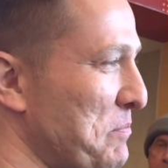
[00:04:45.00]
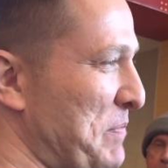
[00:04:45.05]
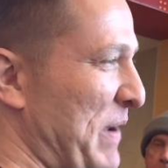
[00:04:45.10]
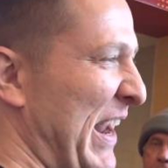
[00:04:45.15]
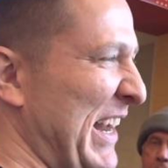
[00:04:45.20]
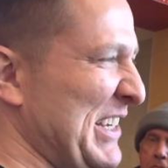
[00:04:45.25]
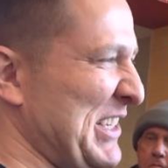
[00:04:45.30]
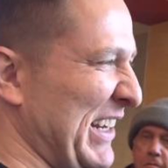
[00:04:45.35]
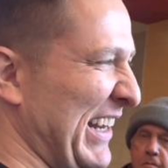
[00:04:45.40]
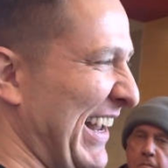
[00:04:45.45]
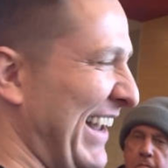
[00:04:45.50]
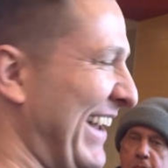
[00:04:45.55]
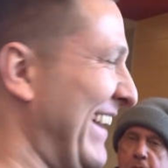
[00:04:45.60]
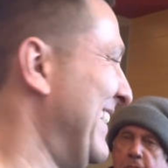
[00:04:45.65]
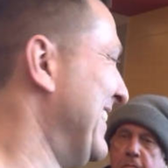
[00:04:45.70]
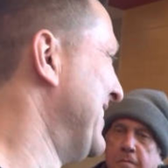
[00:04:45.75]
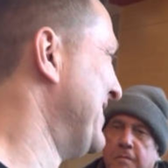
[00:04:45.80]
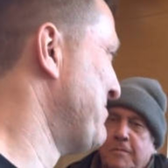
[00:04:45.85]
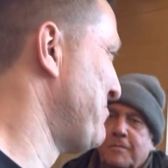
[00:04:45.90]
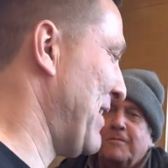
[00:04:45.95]
Pacing it.
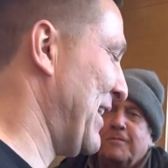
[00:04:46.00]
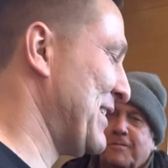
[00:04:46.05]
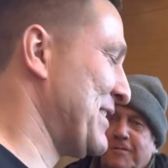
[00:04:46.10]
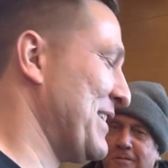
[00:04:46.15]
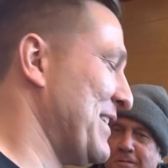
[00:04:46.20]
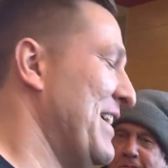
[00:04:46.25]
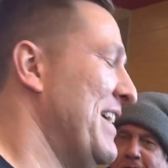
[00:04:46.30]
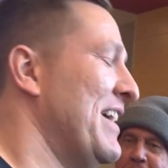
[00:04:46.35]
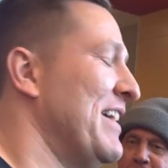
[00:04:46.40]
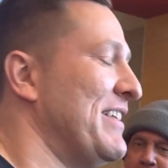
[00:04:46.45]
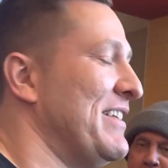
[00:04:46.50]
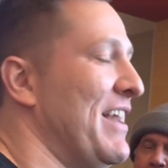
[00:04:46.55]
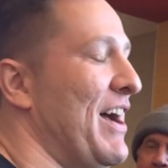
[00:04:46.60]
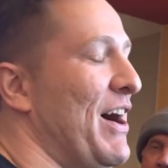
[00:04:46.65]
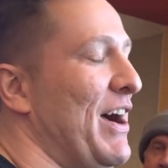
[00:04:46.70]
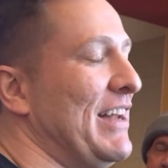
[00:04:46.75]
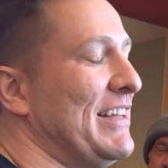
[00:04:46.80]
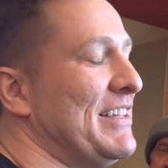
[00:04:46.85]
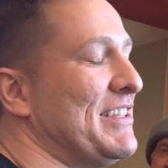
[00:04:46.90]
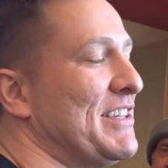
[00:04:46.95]
No,
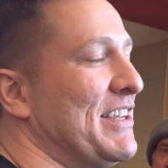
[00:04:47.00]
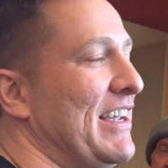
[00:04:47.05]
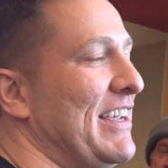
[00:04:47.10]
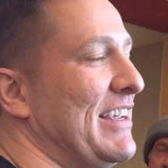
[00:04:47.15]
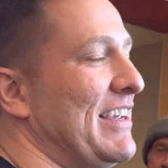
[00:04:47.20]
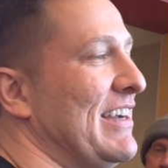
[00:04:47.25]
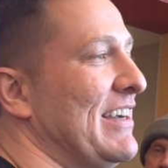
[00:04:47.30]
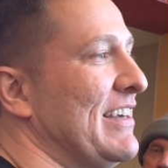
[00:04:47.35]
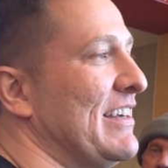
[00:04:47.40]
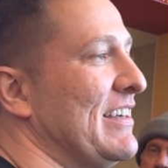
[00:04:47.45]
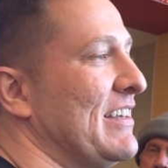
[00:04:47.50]
I'd say